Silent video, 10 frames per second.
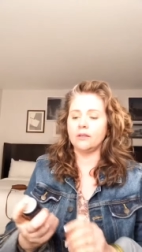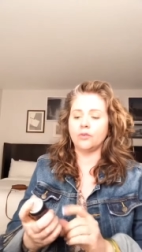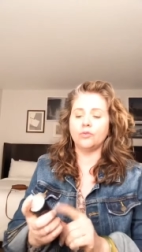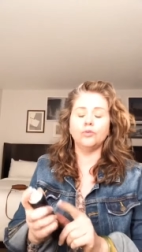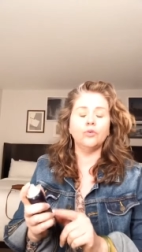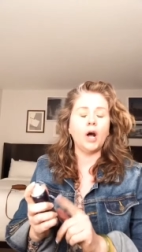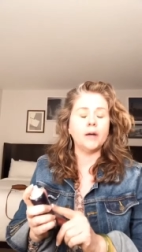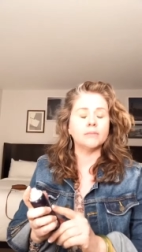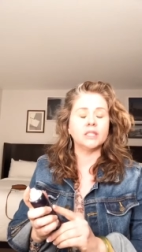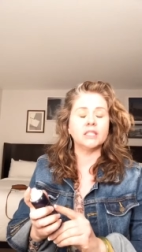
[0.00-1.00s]
cool
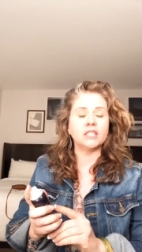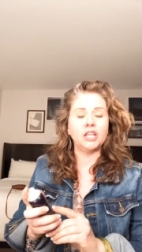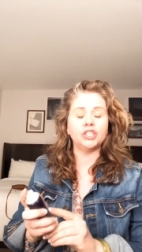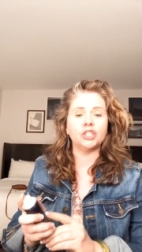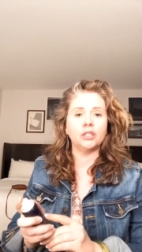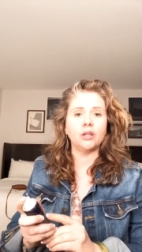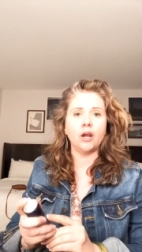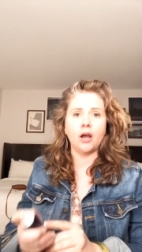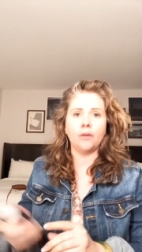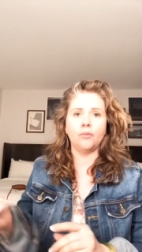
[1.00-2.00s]
um, sensation
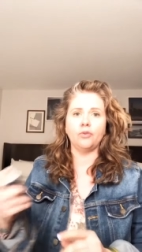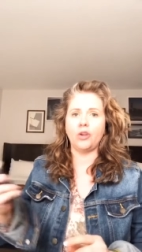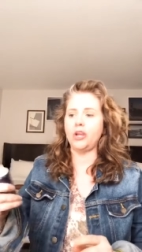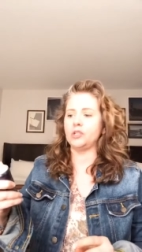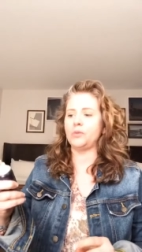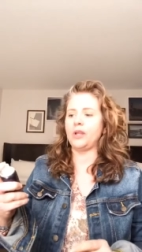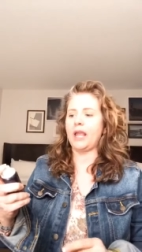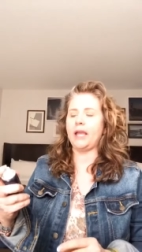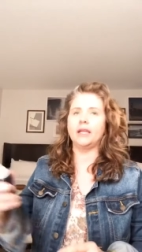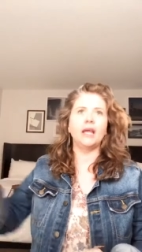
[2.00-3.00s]
um, on your hairspray
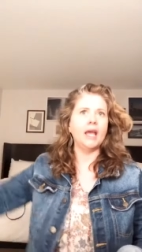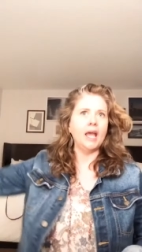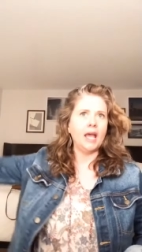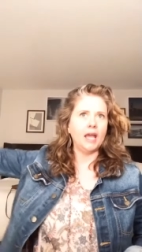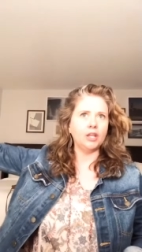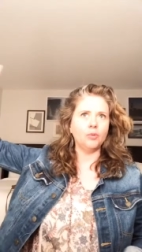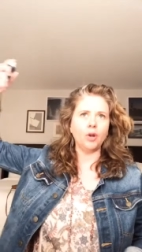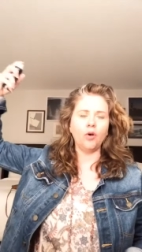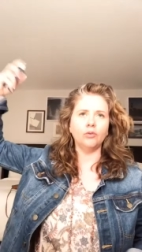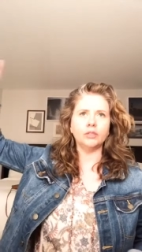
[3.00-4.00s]
can, and you want
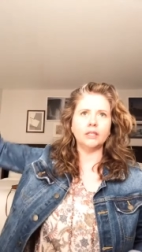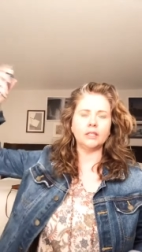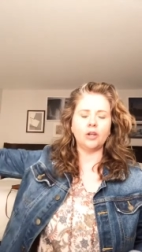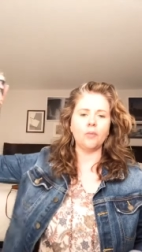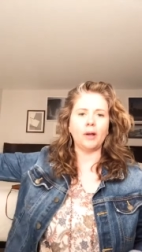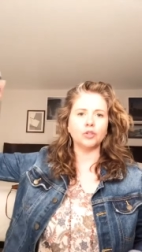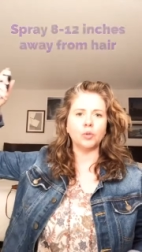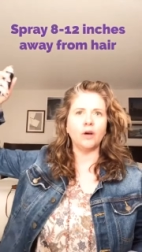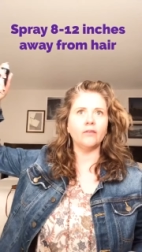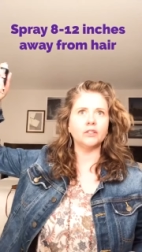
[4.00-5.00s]
to hold it, you know, about
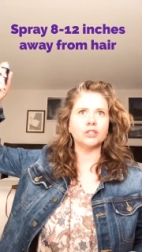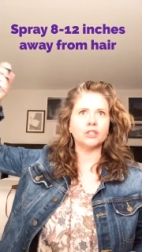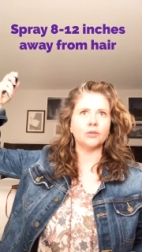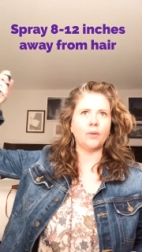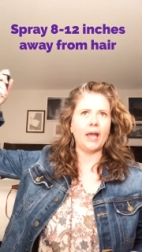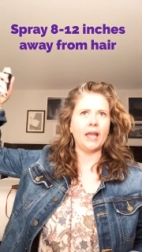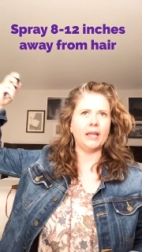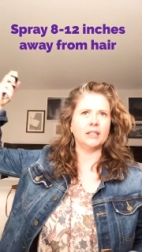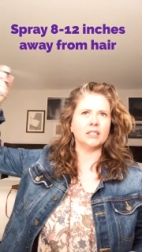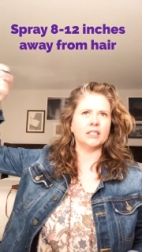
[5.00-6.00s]
twelve inches away,
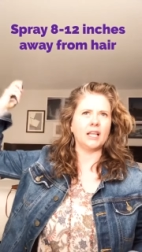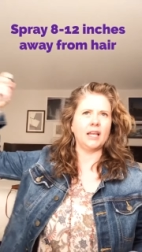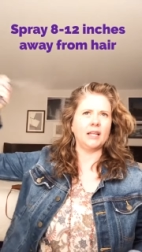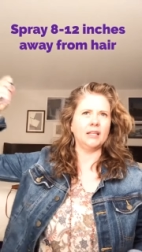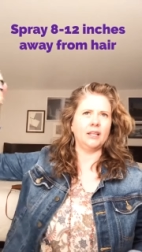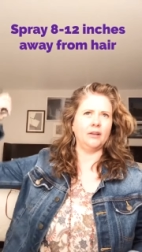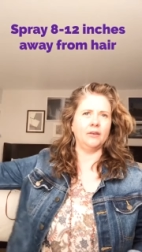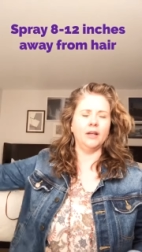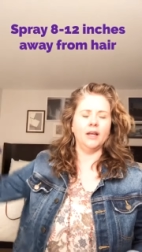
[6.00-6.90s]
and just kind of, you know,